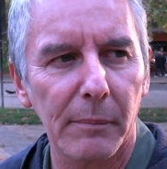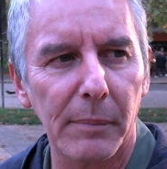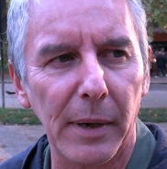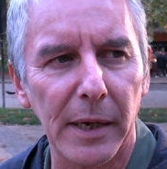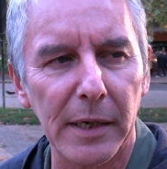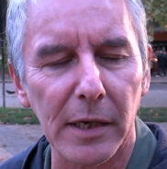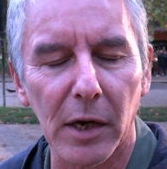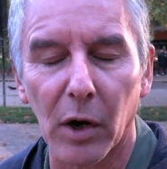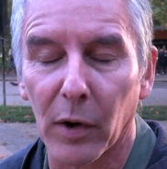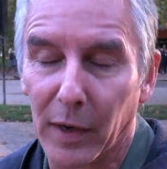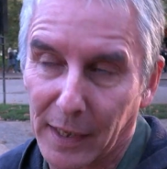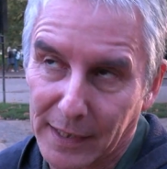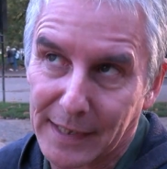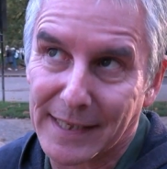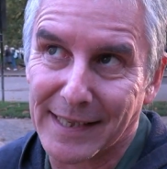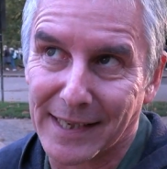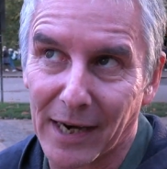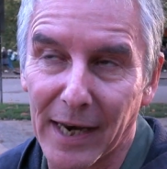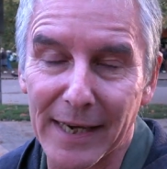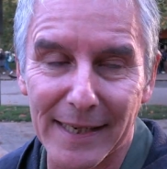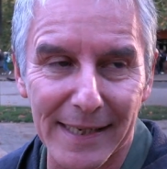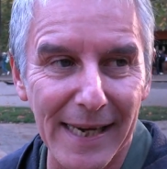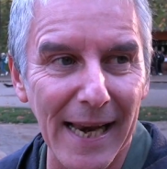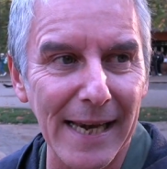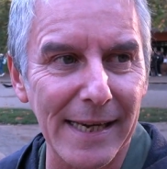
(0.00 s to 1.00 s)
But he's
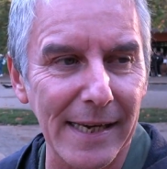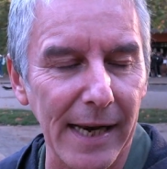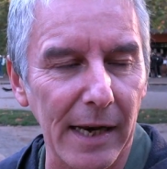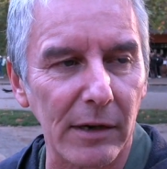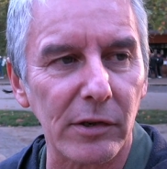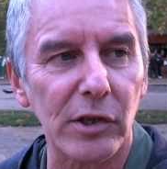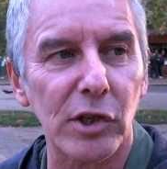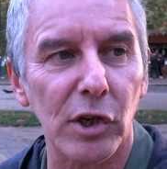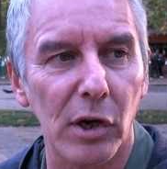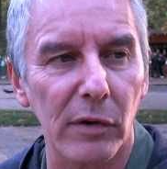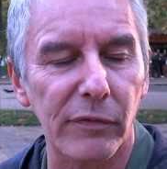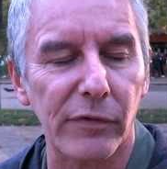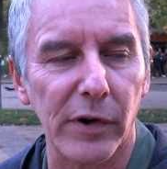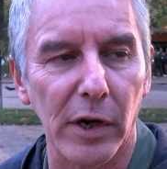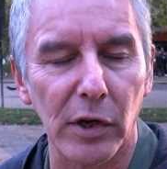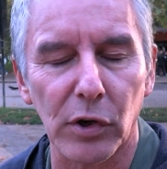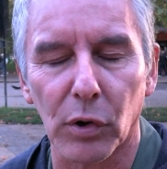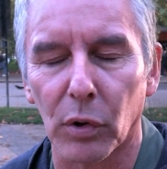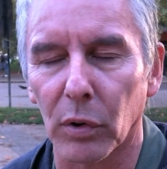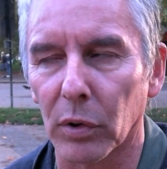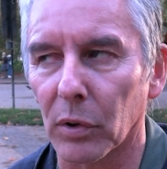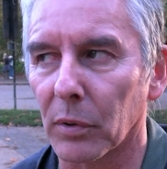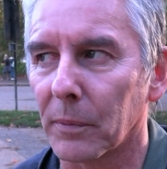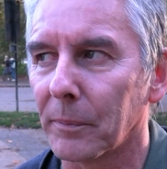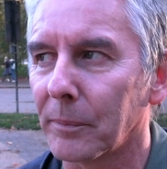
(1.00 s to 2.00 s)
dead now, Sir Fred
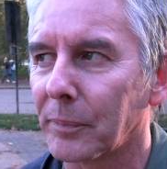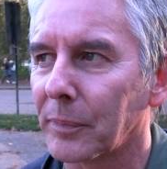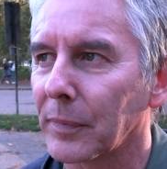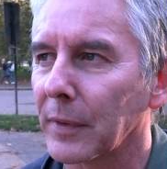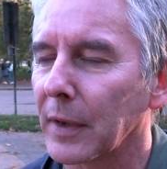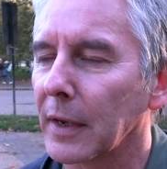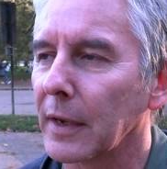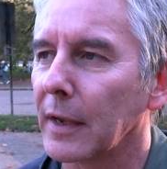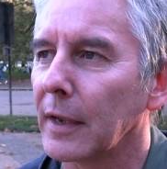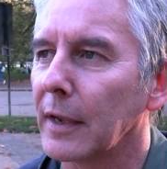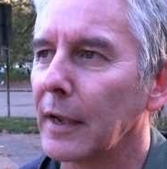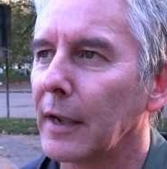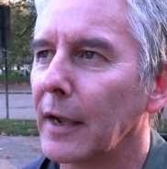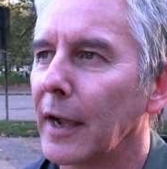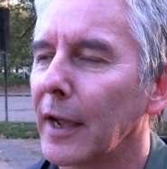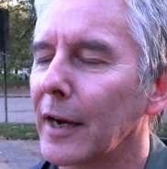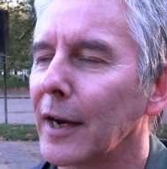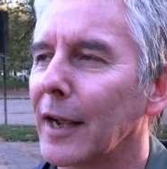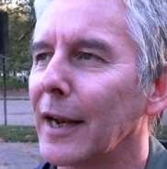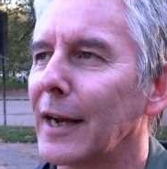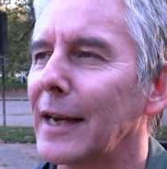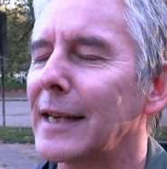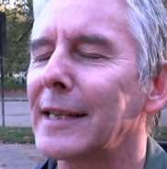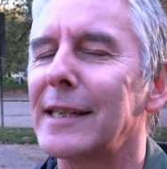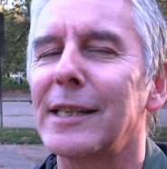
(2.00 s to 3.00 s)
Hoyle.
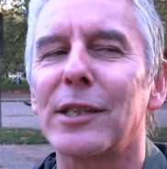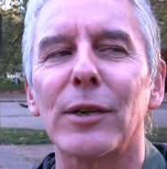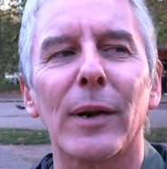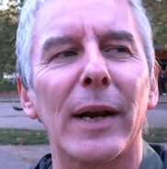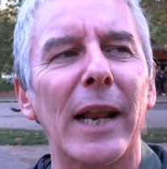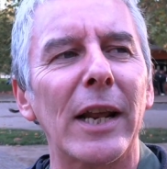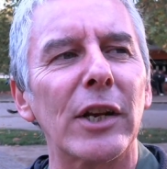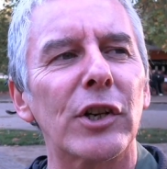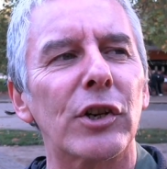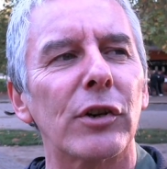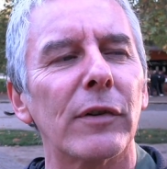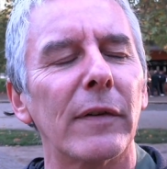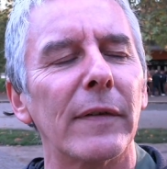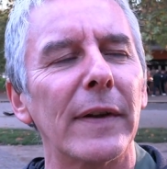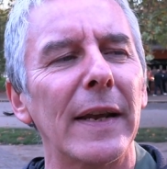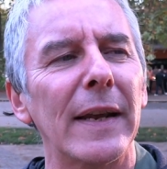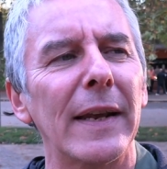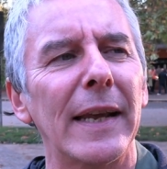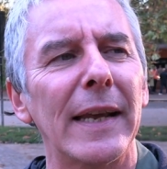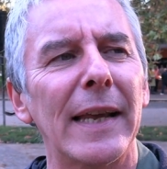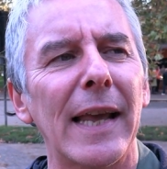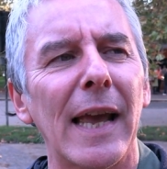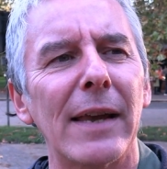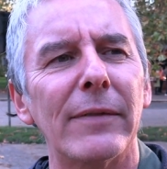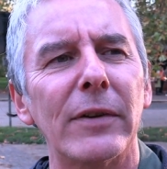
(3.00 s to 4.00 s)
And I listened to a lecture
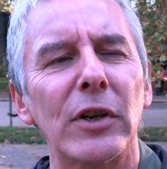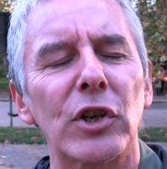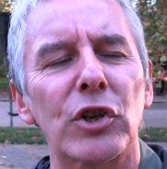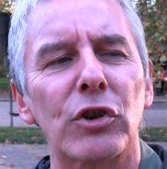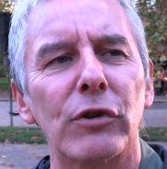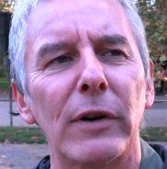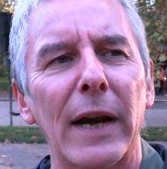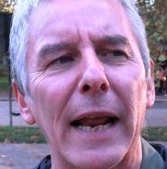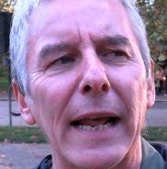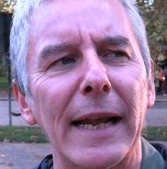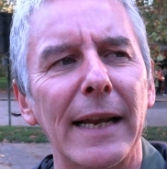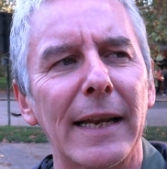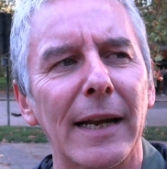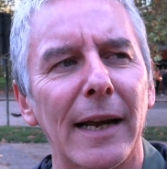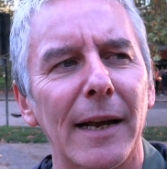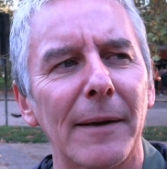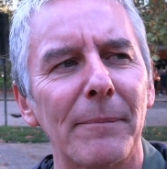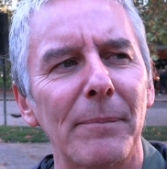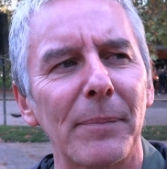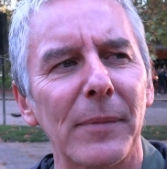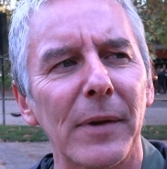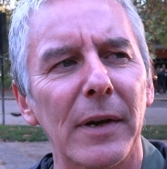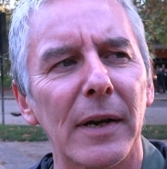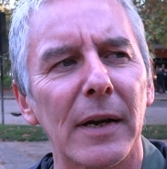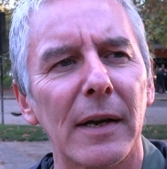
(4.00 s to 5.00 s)
he gave in Sri Lanka
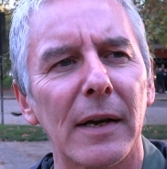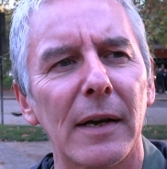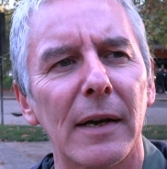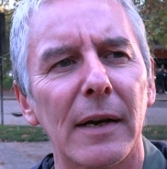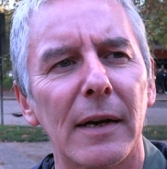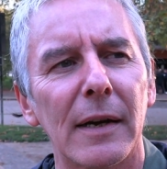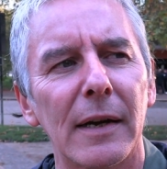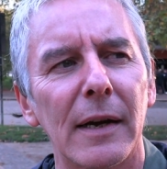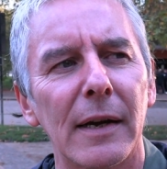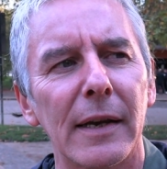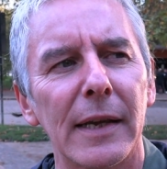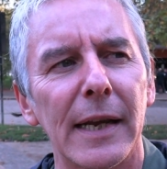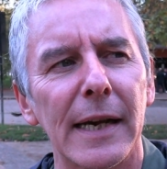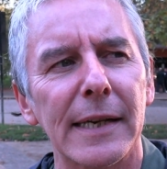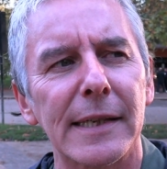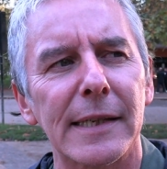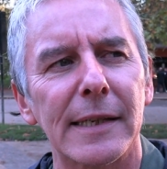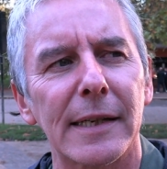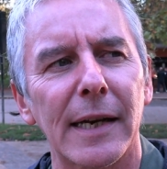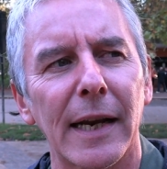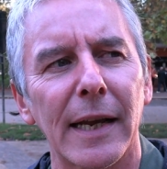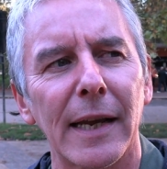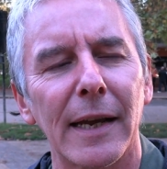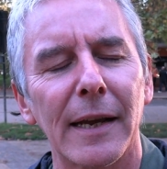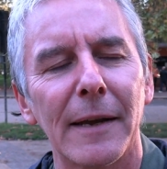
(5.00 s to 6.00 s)

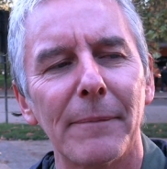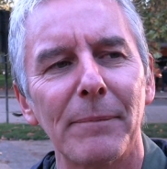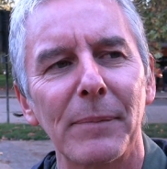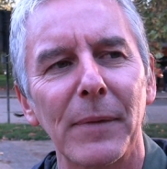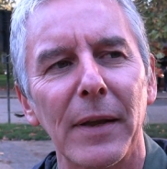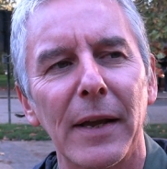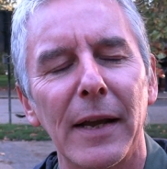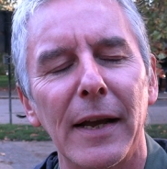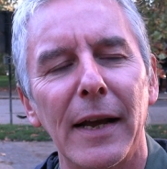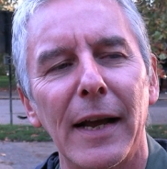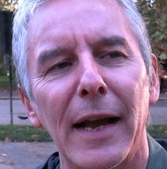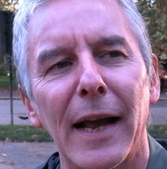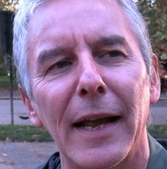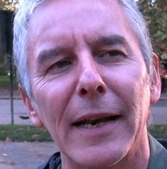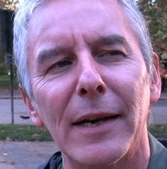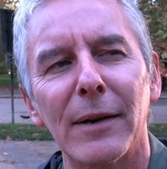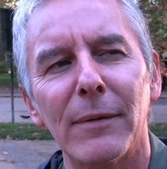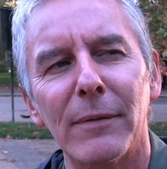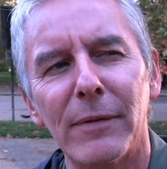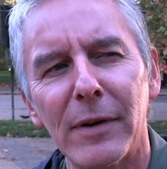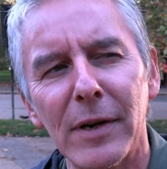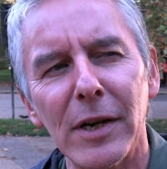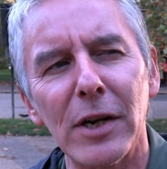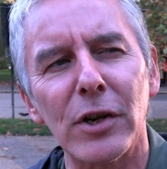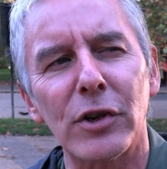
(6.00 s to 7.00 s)
yesterday, and
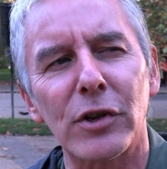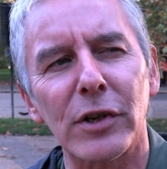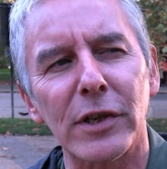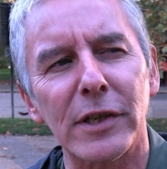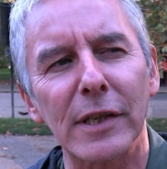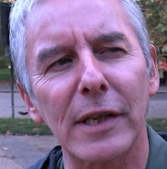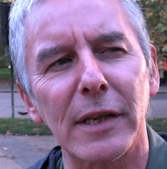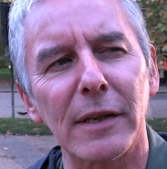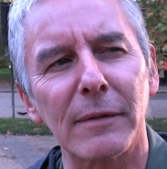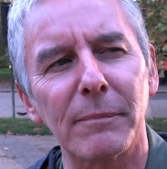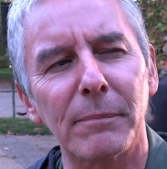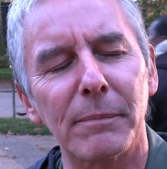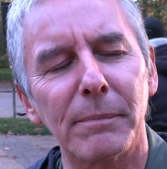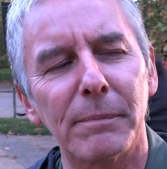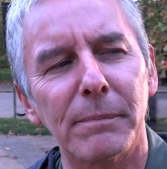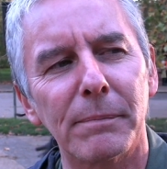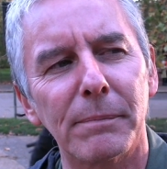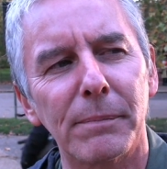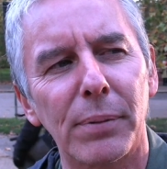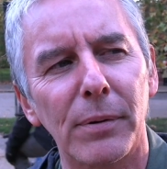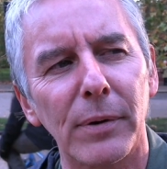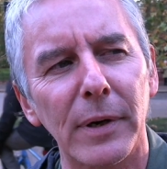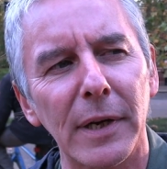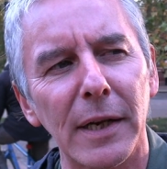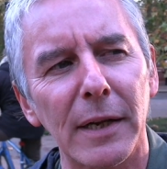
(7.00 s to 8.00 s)
a very interesting
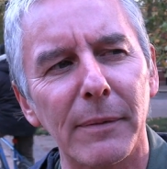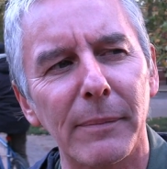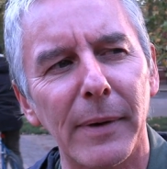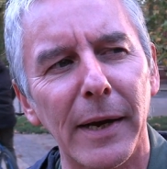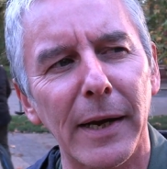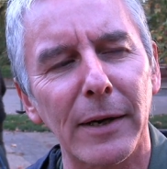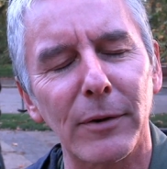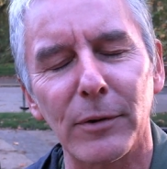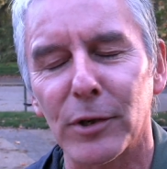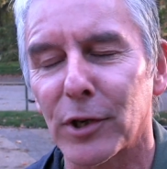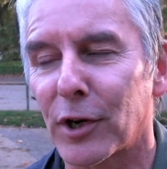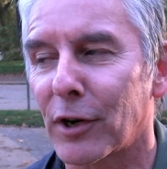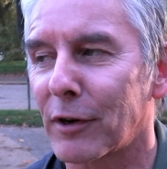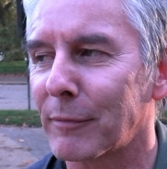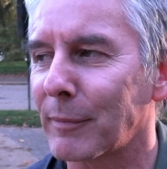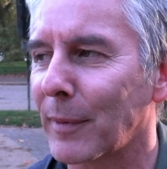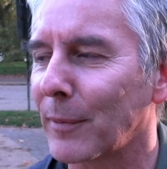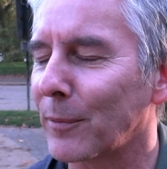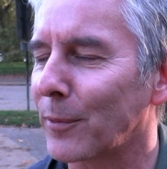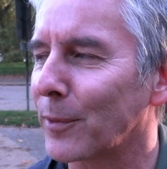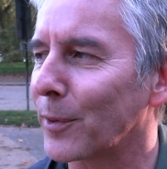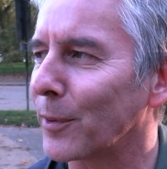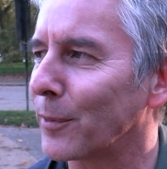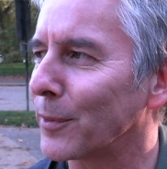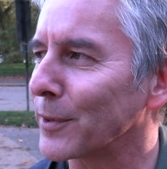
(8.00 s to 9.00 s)
point he made, which I can't
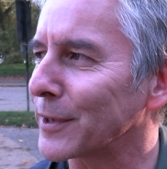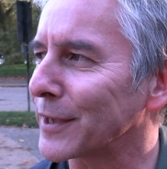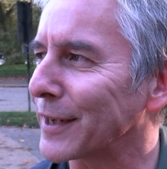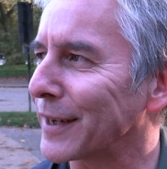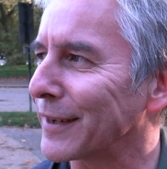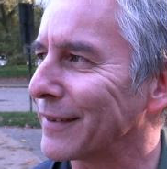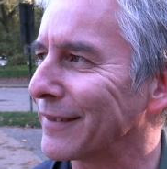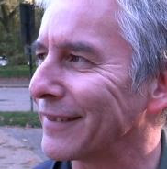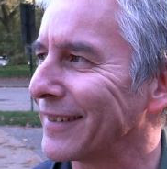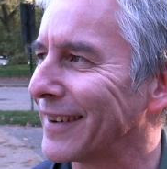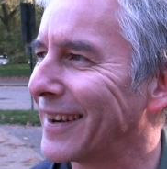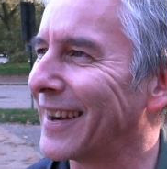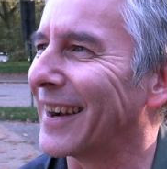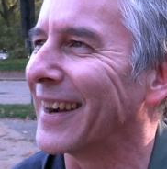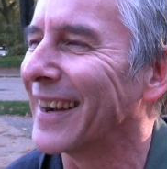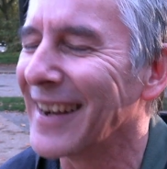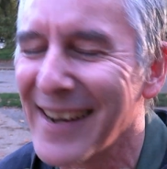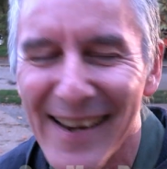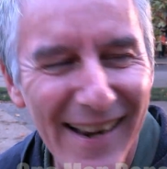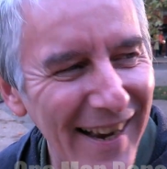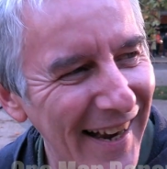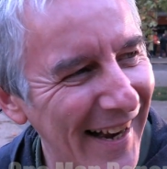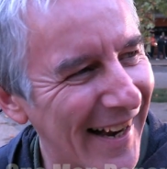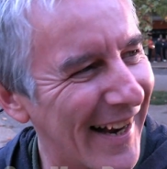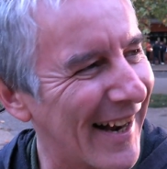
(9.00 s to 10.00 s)
remember what it was
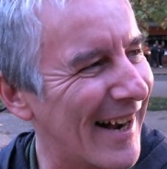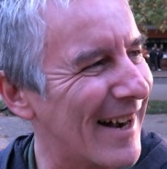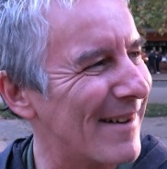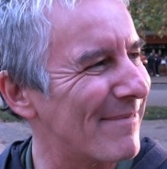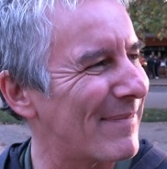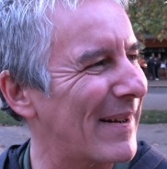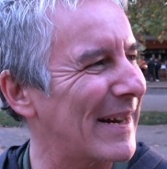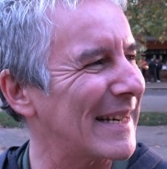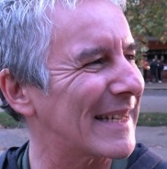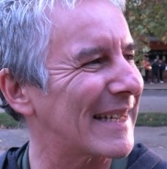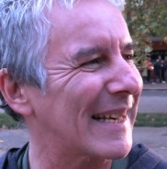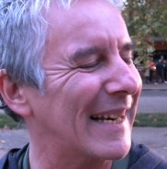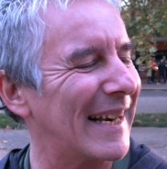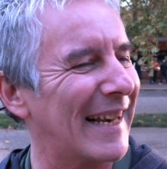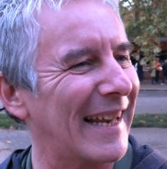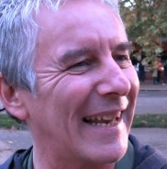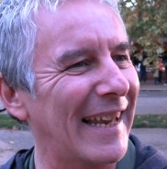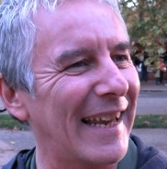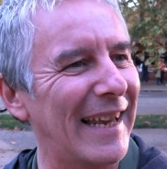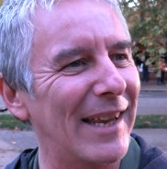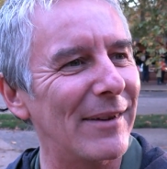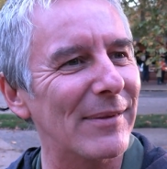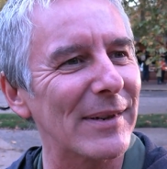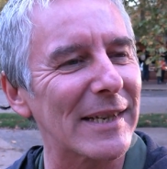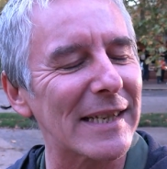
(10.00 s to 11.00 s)
now.
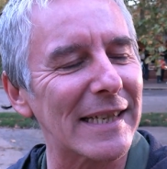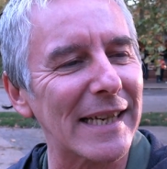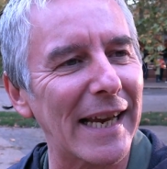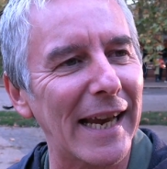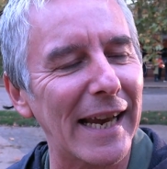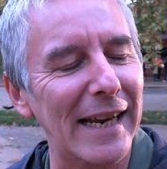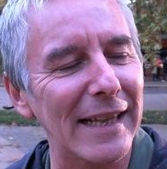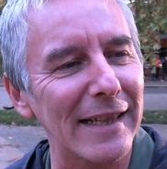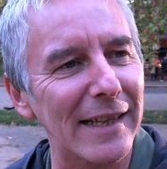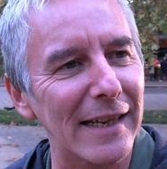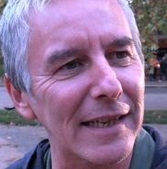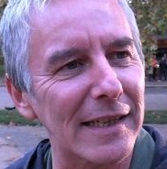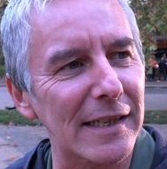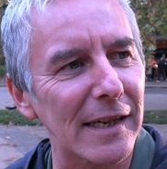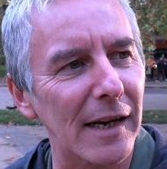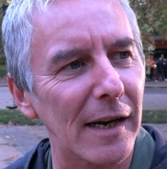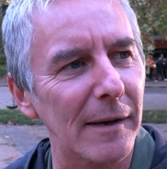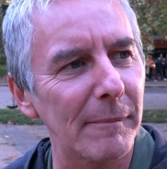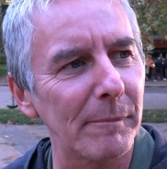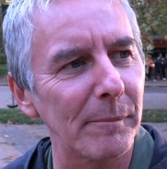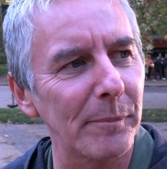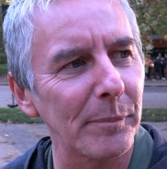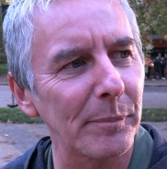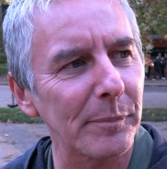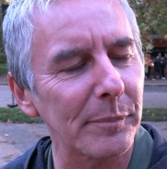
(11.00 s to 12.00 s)
Basically, he was saying that
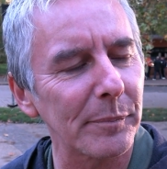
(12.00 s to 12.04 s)
what